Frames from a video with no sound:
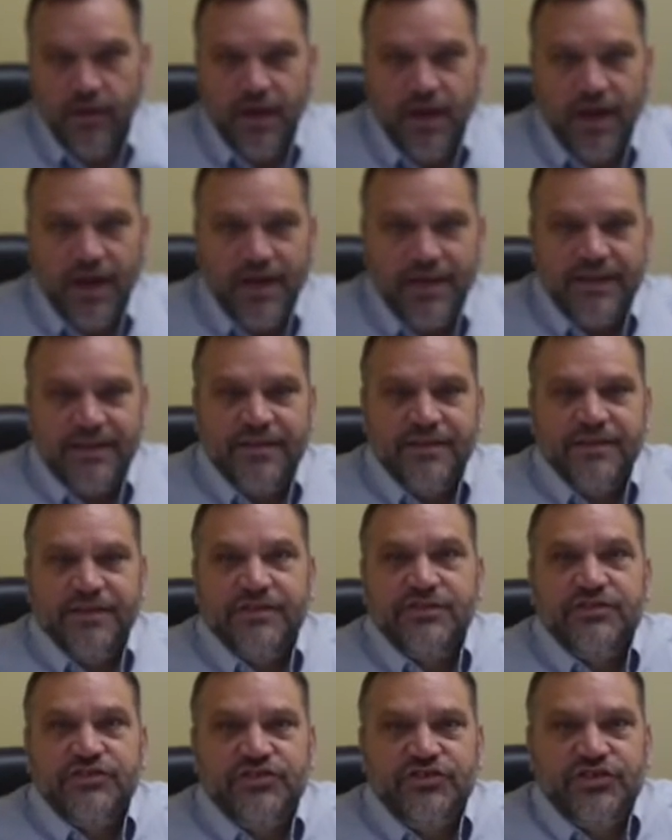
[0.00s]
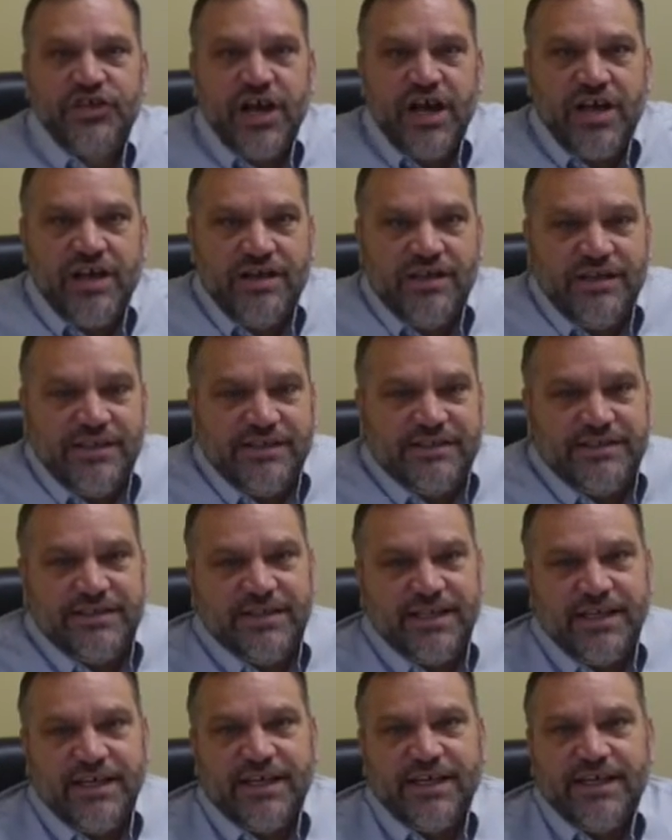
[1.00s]
Hi, this is John.
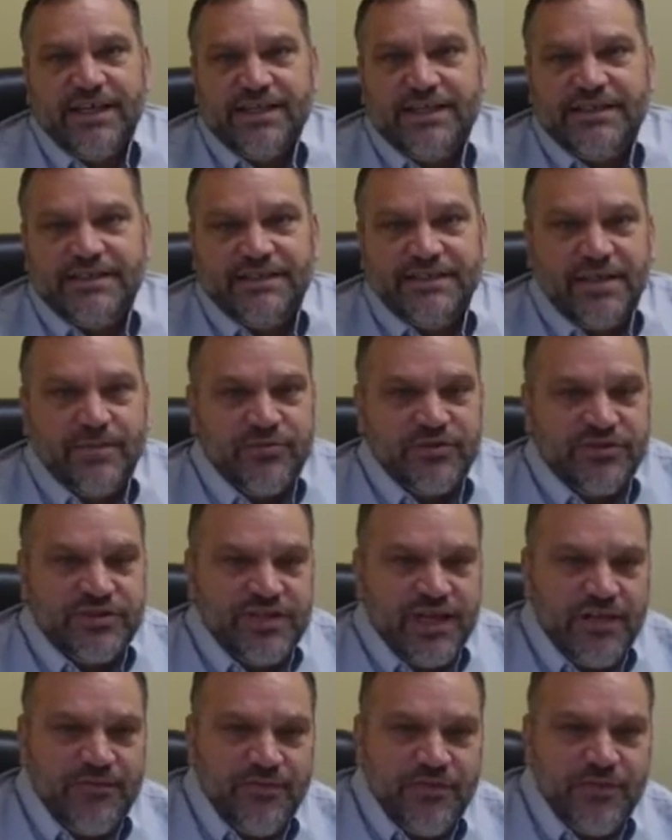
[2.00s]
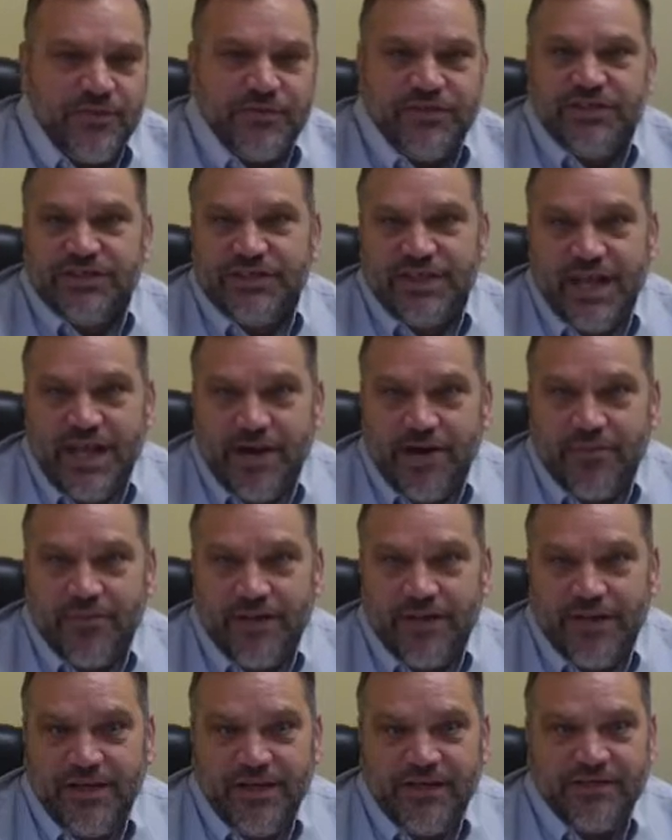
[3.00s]
It's December 7th. We just had our
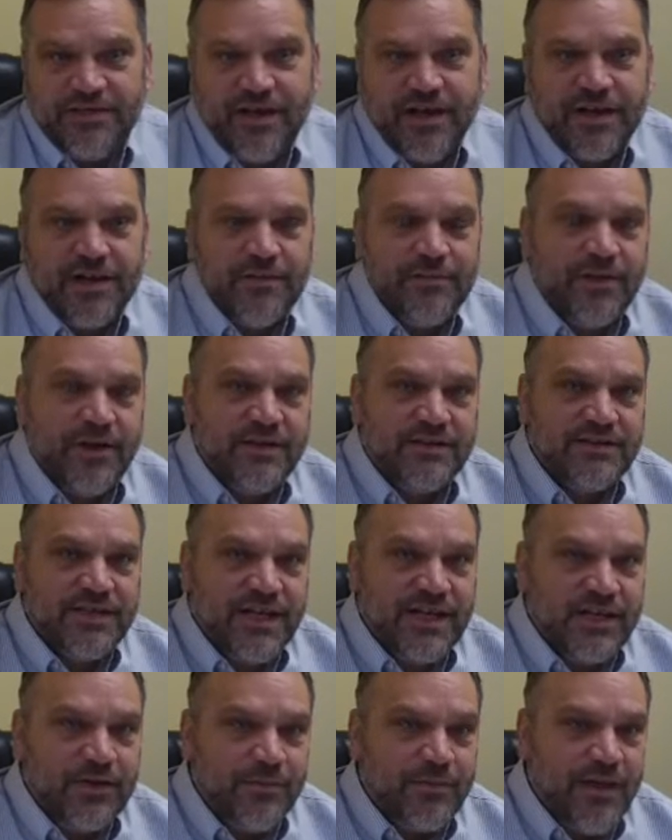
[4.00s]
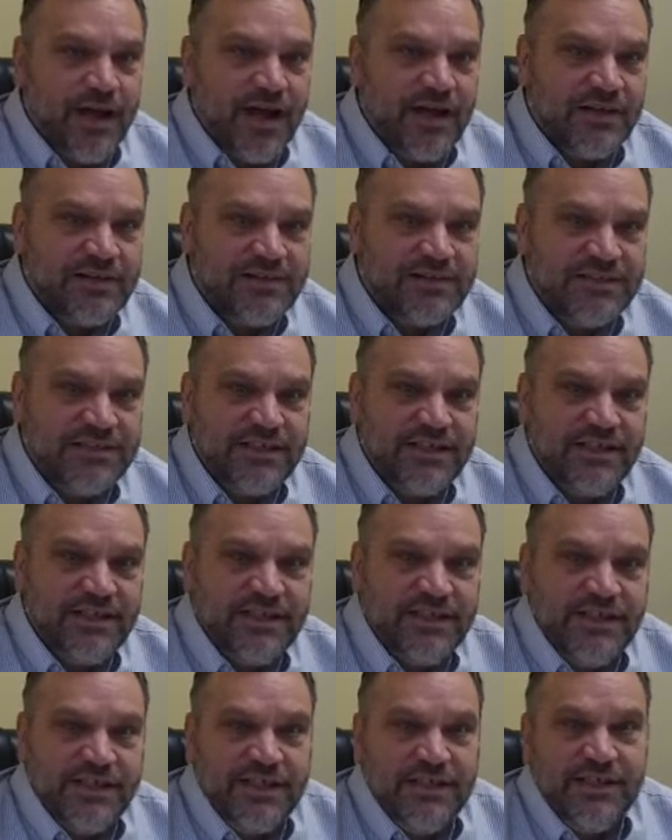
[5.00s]
meeting talking about title policy.
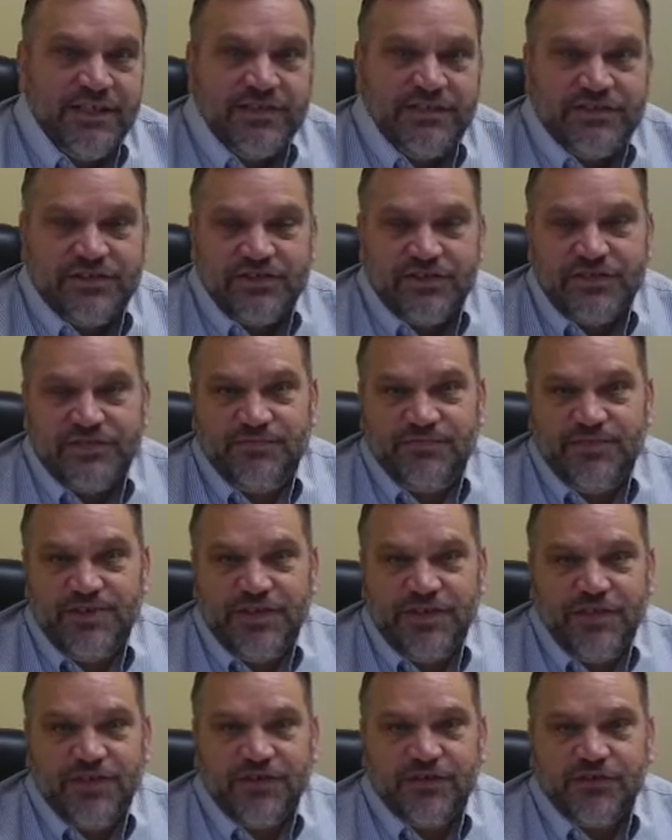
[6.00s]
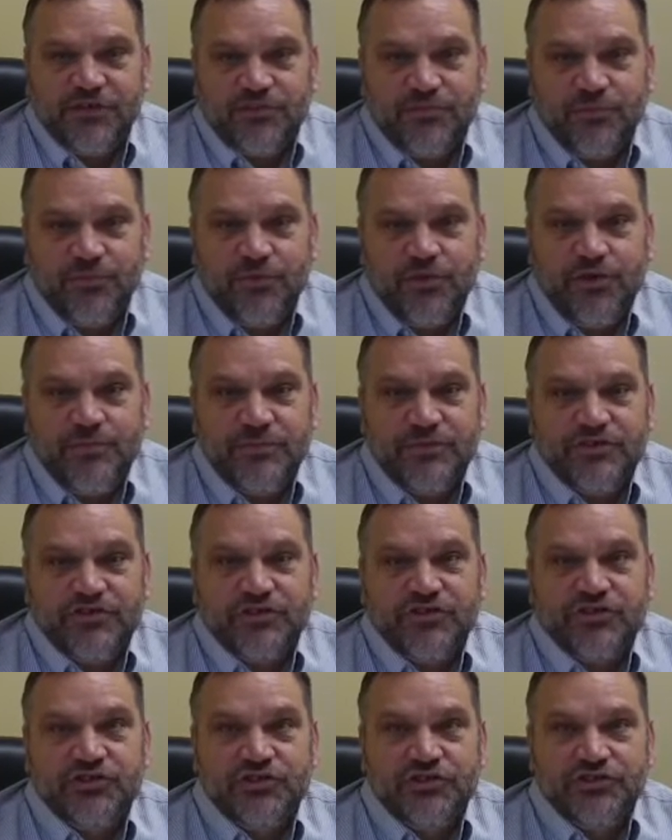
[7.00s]
So this video is pretty
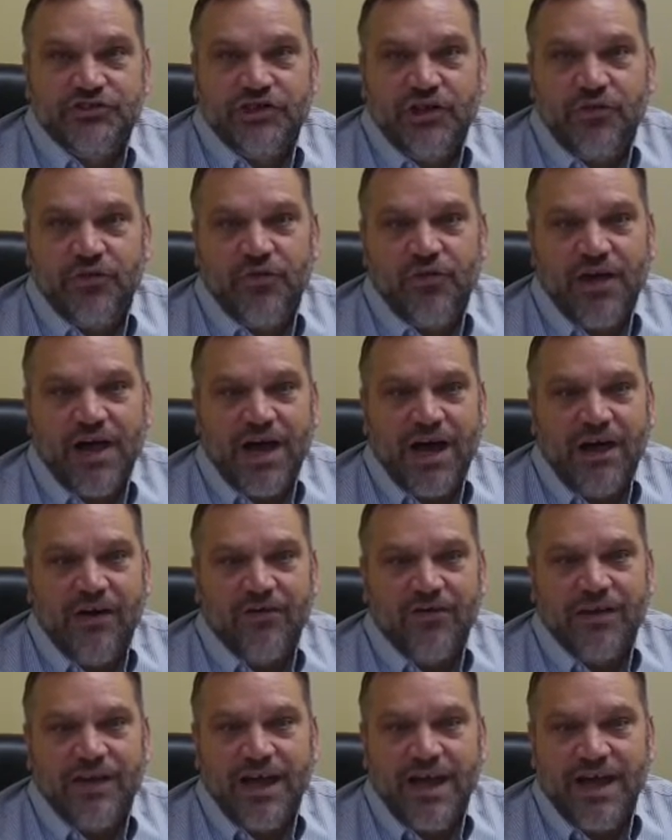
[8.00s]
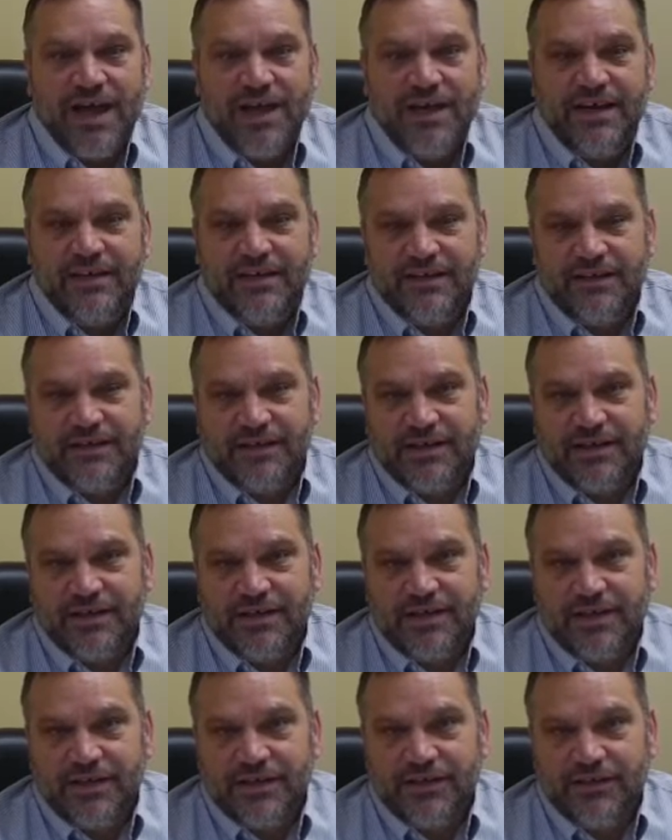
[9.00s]
much just a general outline,
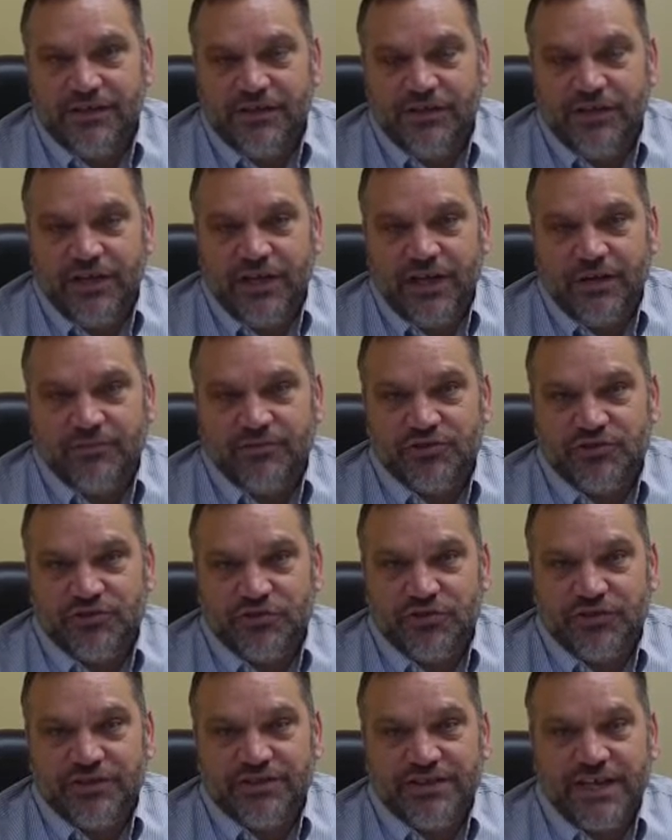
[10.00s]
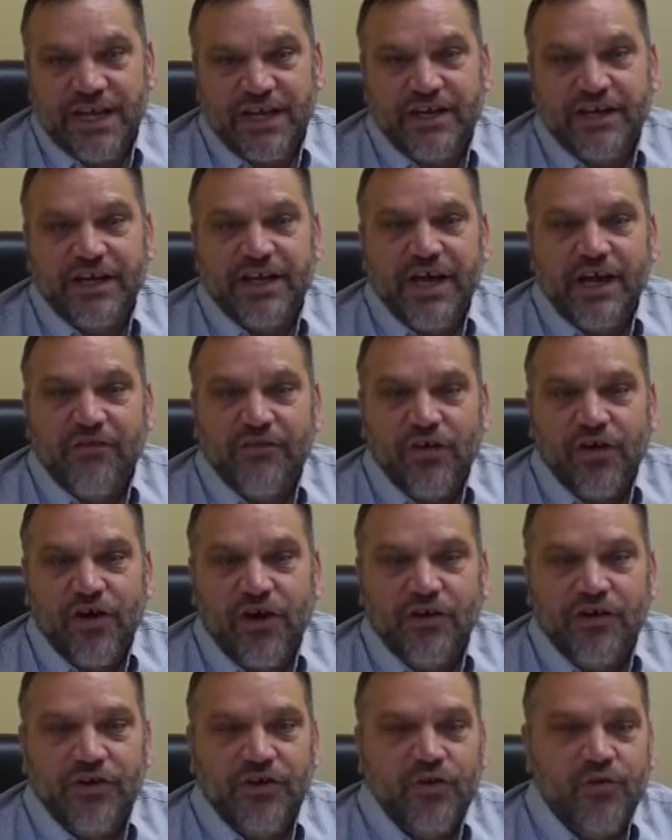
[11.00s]
and I'm sure it's not going to cover
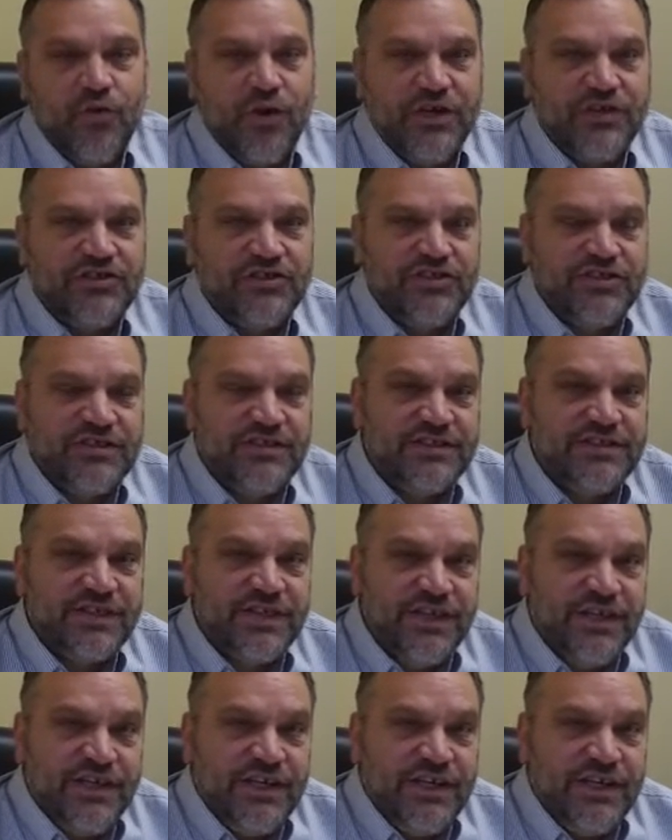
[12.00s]
all your questions.